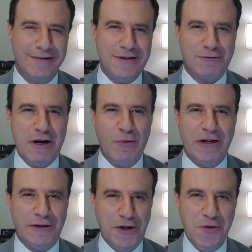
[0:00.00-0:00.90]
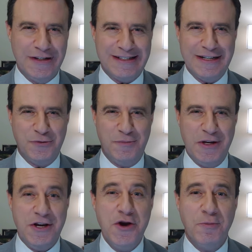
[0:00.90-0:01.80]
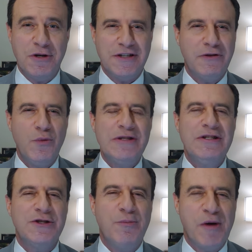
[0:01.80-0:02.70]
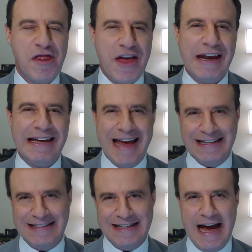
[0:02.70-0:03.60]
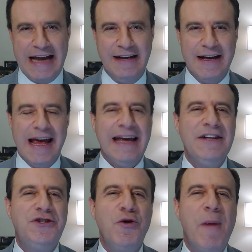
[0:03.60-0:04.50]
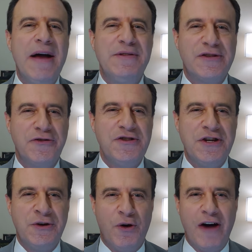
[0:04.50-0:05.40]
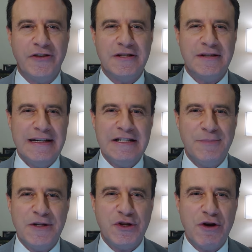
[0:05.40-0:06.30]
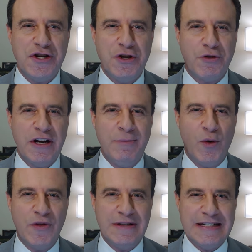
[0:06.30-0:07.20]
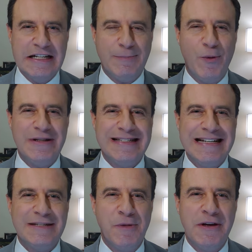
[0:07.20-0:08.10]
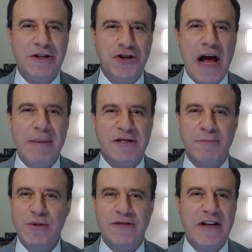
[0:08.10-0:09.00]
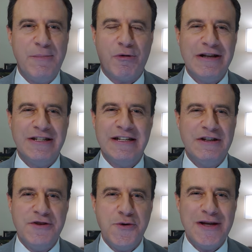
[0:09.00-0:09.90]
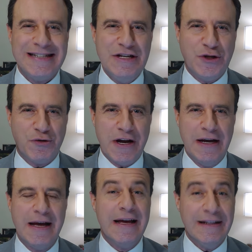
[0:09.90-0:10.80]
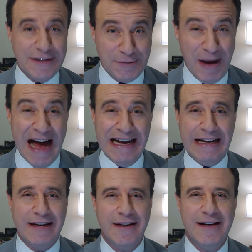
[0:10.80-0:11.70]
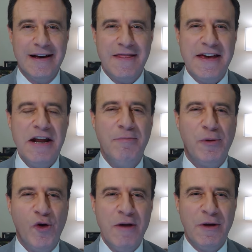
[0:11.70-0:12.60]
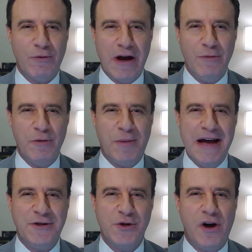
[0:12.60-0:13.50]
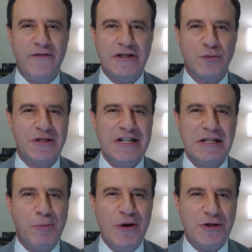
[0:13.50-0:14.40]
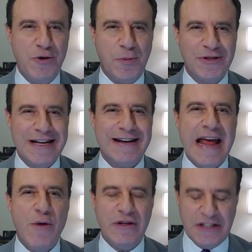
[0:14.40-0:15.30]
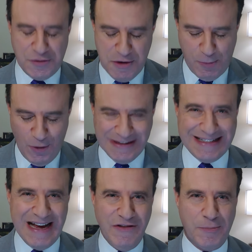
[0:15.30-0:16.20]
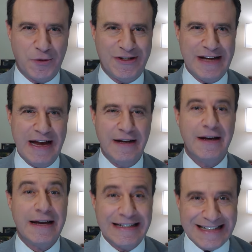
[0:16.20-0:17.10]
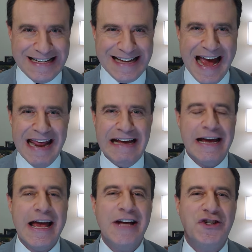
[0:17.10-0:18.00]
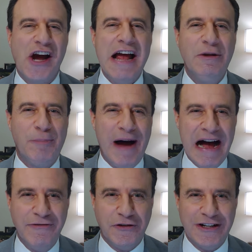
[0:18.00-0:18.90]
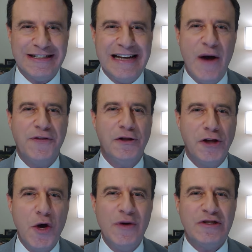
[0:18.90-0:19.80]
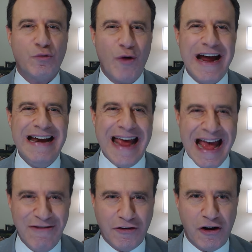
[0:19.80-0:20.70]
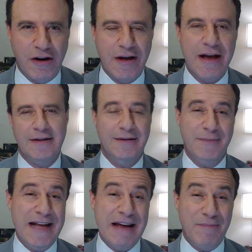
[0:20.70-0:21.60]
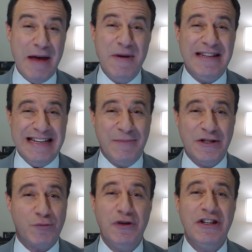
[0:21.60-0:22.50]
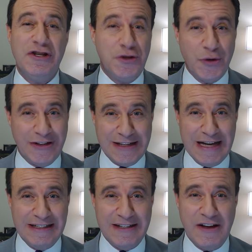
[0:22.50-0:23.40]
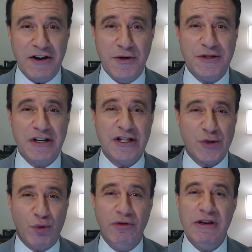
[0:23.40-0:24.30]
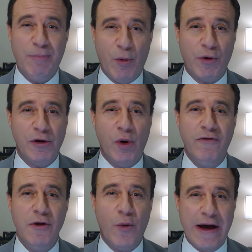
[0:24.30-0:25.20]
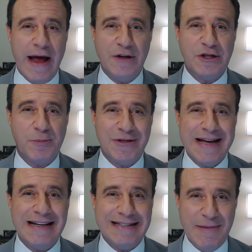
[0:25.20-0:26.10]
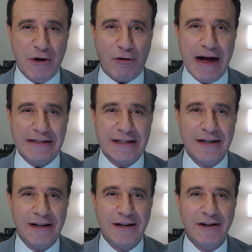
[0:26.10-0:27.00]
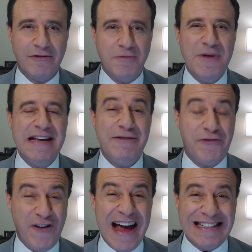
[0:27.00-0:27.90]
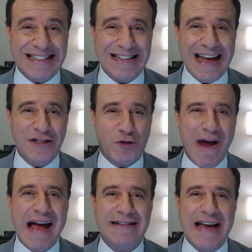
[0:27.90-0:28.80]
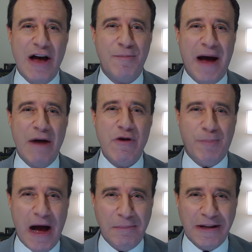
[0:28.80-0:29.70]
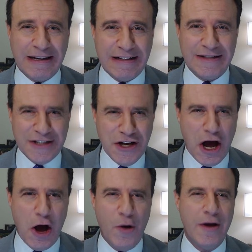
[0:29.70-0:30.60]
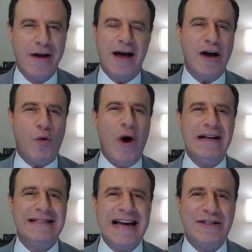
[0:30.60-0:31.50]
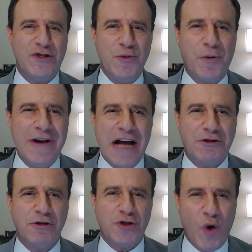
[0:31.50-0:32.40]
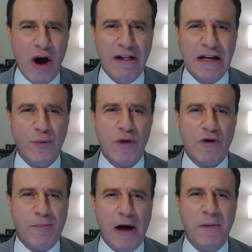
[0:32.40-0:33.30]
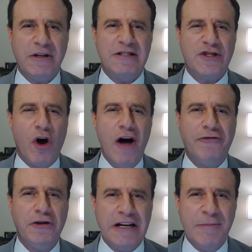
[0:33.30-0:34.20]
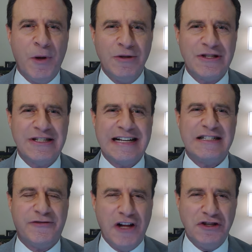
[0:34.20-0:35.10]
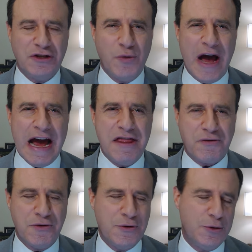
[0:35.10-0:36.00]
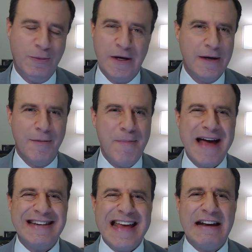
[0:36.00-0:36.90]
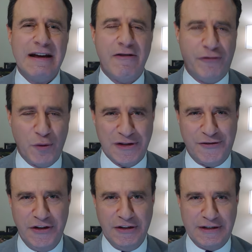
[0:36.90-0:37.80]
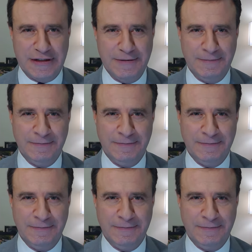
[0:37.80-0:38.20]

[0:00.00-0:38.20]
This right wing lunacy would be humorous if it wasn't so pathetic and sad. In Joe Biden's first year in office, his administration created more than 6.6 million jobs, the most of any president in U.S. history. Demonic? The unemployment rate when Biden took office was 6.2%. Now it is 3.7%. Satanic? Child poverty is now at the lowest rate ever. But heck, maybe demons really do exist, and they are using a swirling portal over the White House to protect Democrats from being infected and dragged down by Republicans. You know, a quasi supernatural toilet where the Republicans' awful impulses gets flushed away through magnetic force fields.